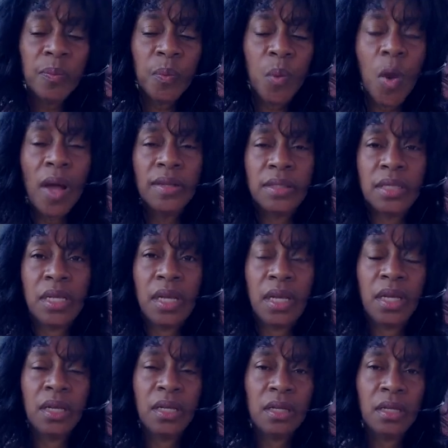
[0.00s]

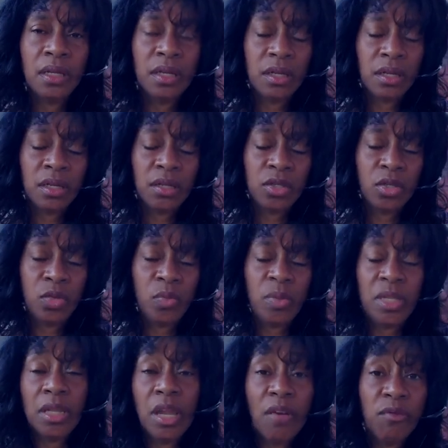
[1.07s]
wanting to
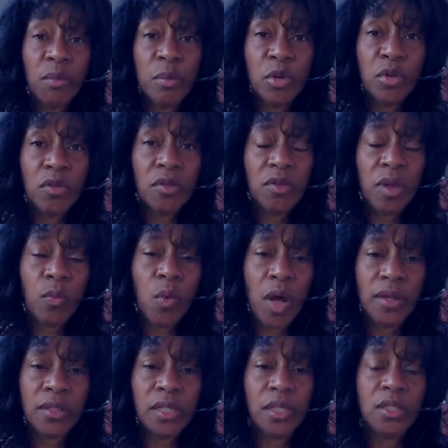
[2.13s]
be lovable,
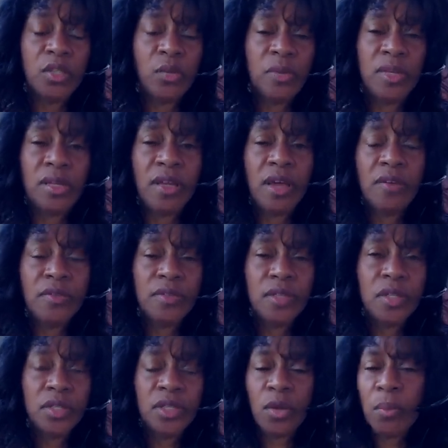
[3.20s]
wanting to be loved.
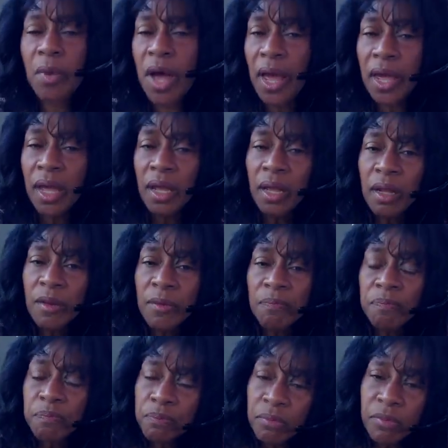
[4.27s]
So my
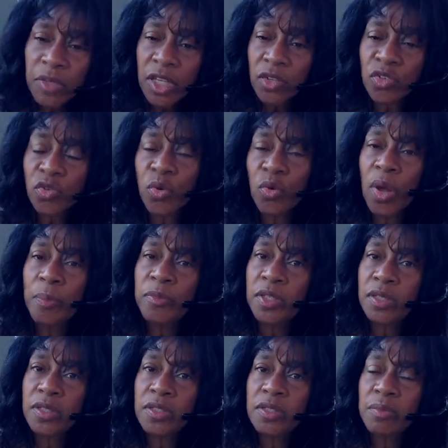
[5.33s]

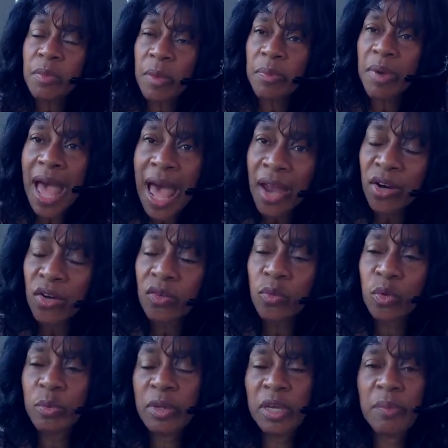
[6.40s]
interruptus, my pattern
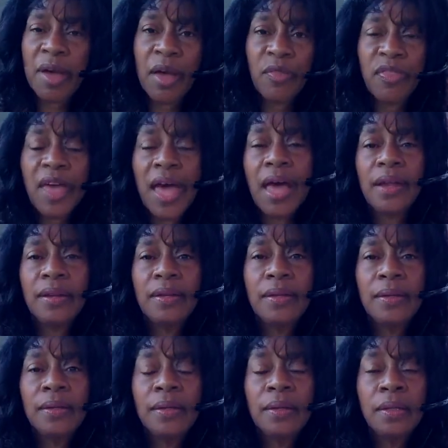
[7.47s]
would be about that.
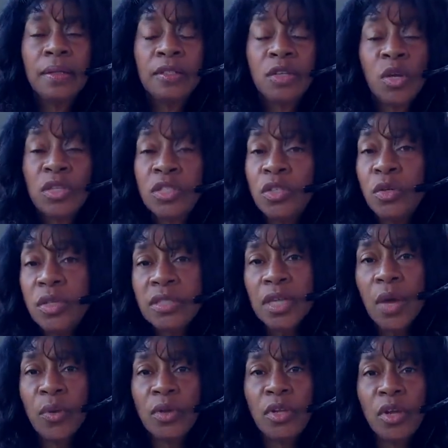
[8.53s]
So as soon as
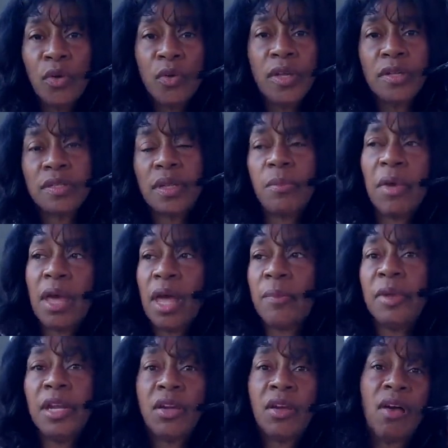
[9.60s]
I would notice
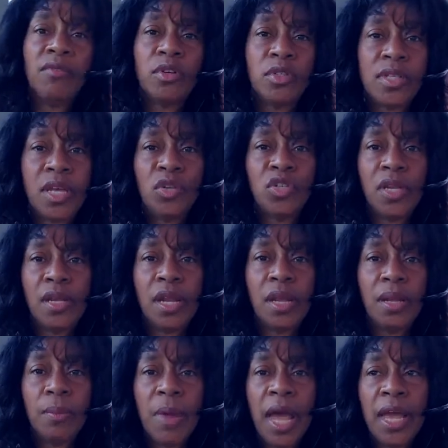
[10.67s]
I'm in a conversation
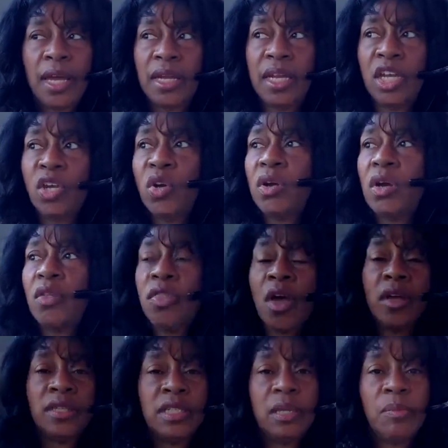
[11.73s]
and I can hear
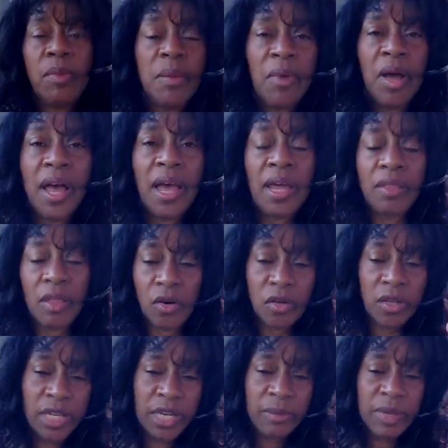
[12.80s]
thoughts in my mind that are
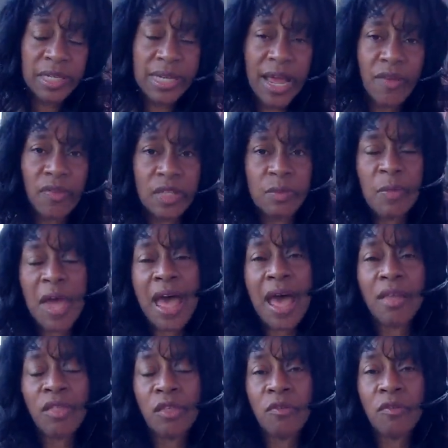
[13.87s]
leading me down this
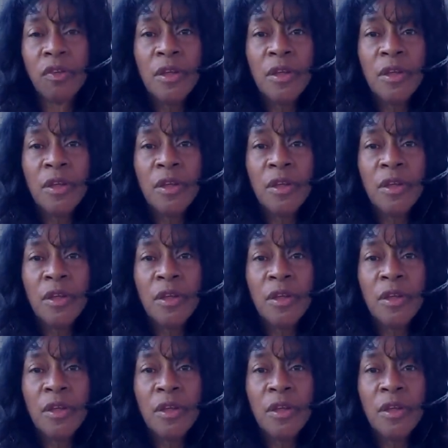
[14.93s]
path of